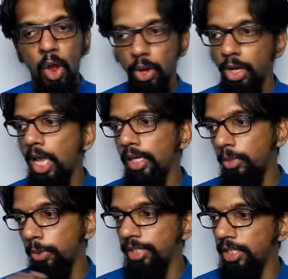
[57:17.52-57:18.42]
online
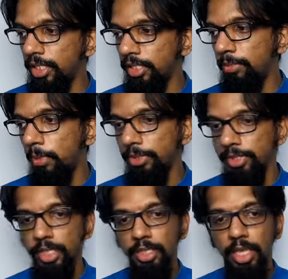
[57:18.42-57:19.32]
quizzes
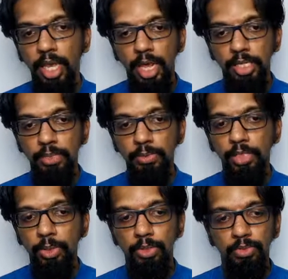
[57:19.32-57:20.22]
posted there as well,
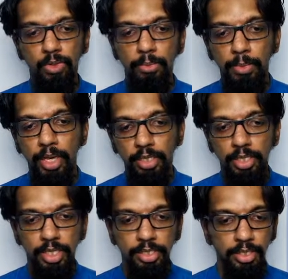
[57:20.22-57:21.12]
so it would make
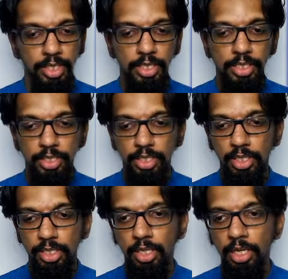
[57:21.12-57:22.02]
things
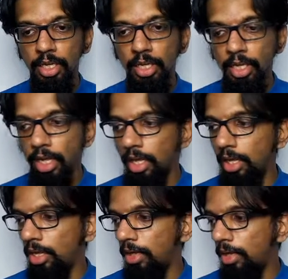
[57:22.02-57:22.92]
easier
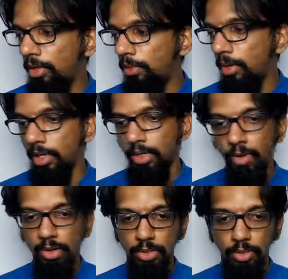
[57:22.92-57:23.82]
on an
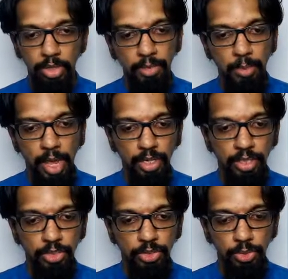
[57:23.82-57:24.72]
ongoing
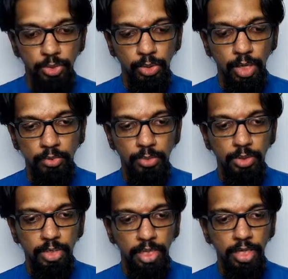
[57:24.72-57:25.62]
manner. So I
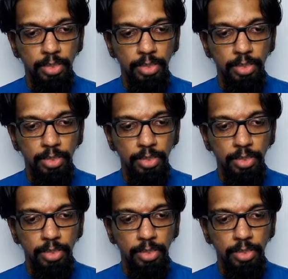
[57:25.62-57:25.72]
would